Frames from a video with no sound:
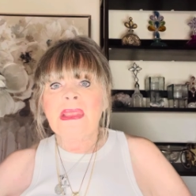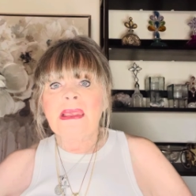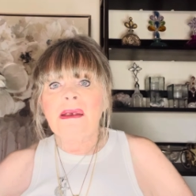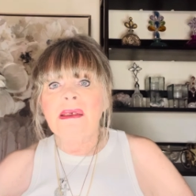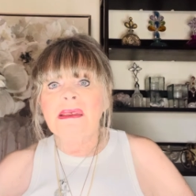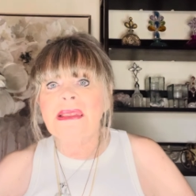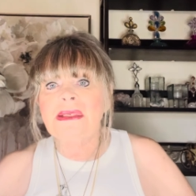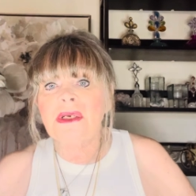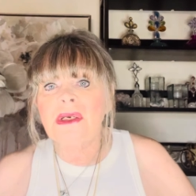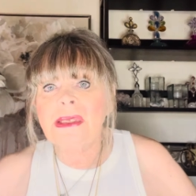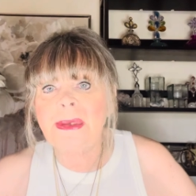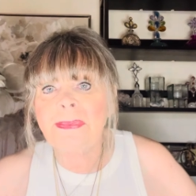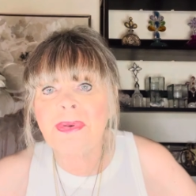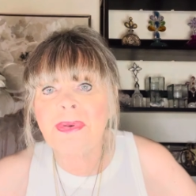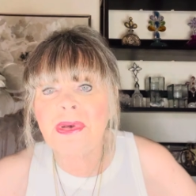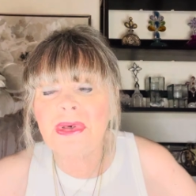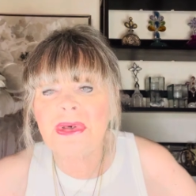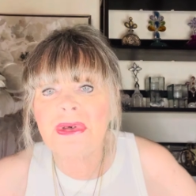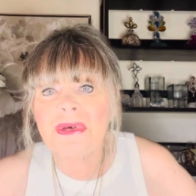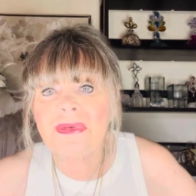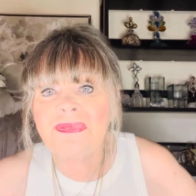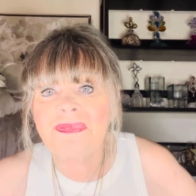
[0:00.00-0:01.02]
literally put
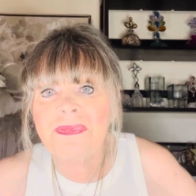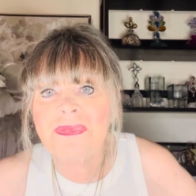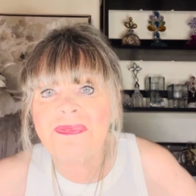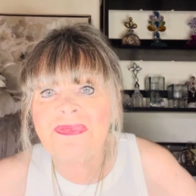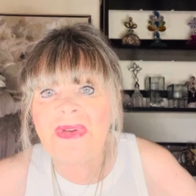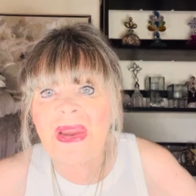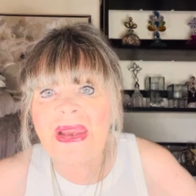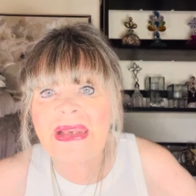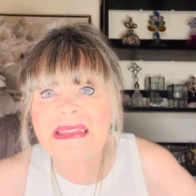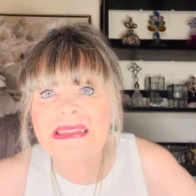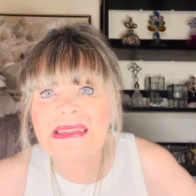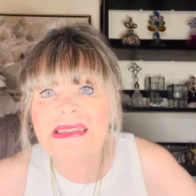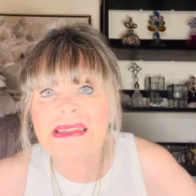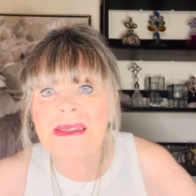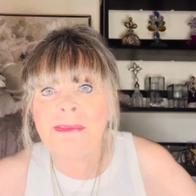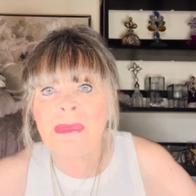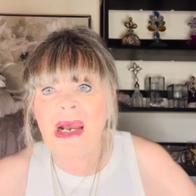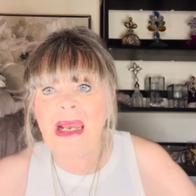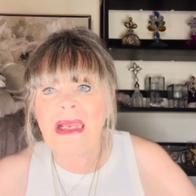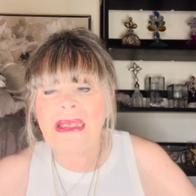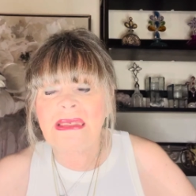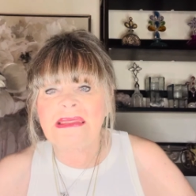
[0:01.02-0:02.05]
her face in
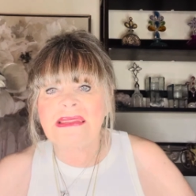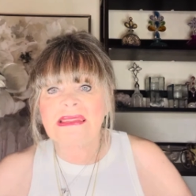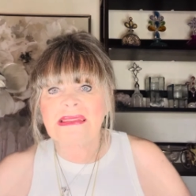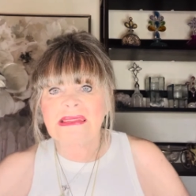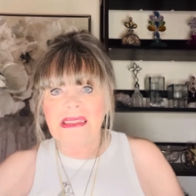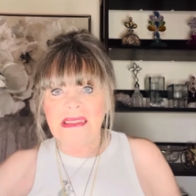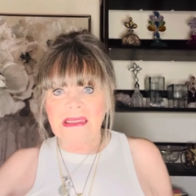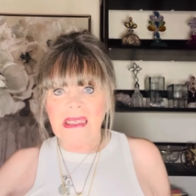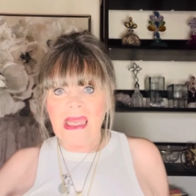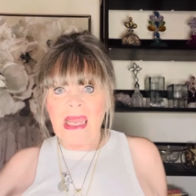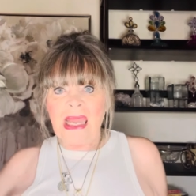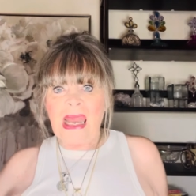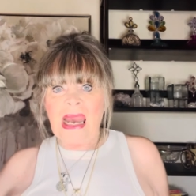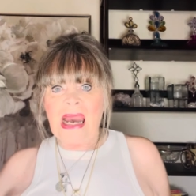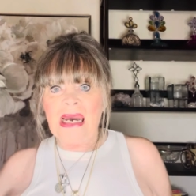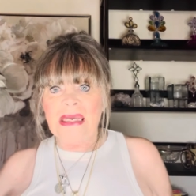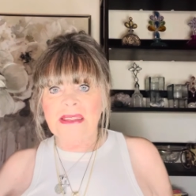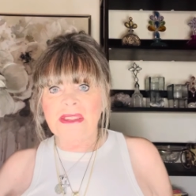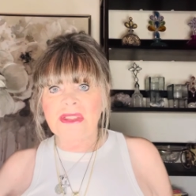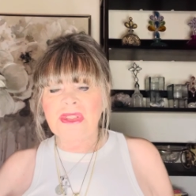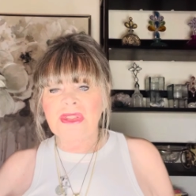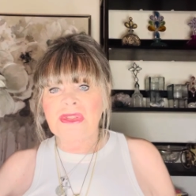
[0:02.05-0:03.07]
mine and said, how
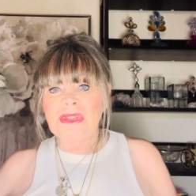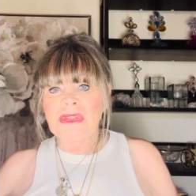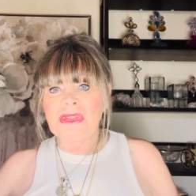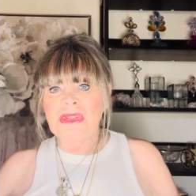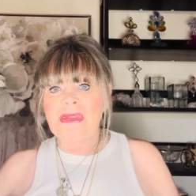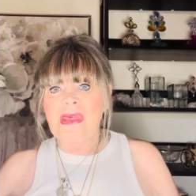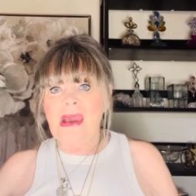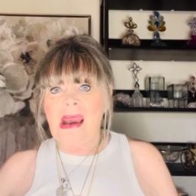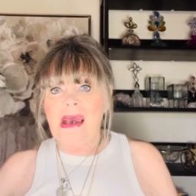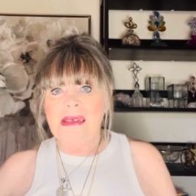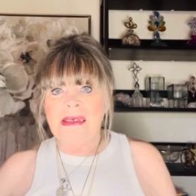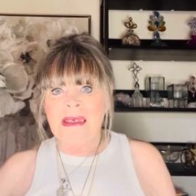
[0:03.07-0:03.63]
did you do that?